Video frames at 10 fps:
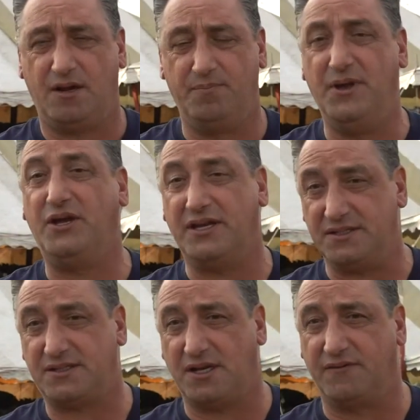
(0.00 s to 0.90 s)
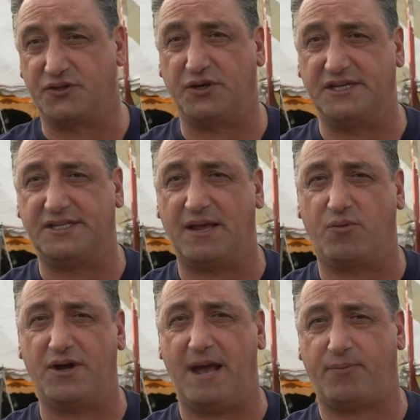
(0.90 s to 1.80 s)
millions of trees that
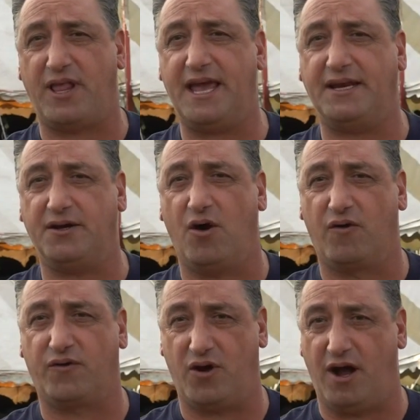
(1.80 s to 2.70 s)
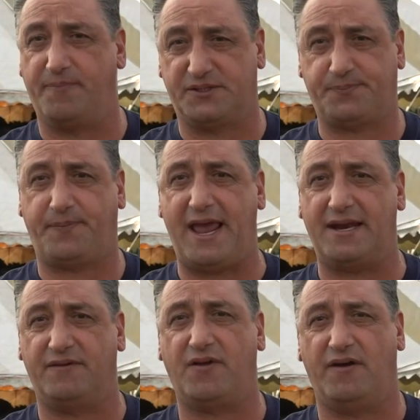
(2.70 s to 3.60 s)
were not planted over a span
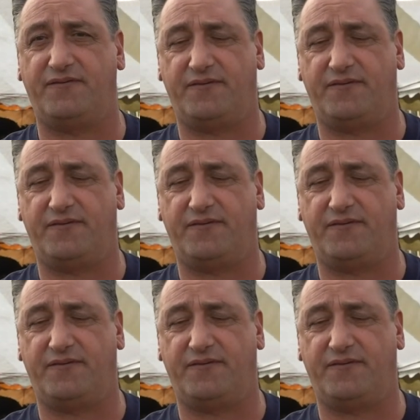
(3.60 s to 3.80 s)
of, of,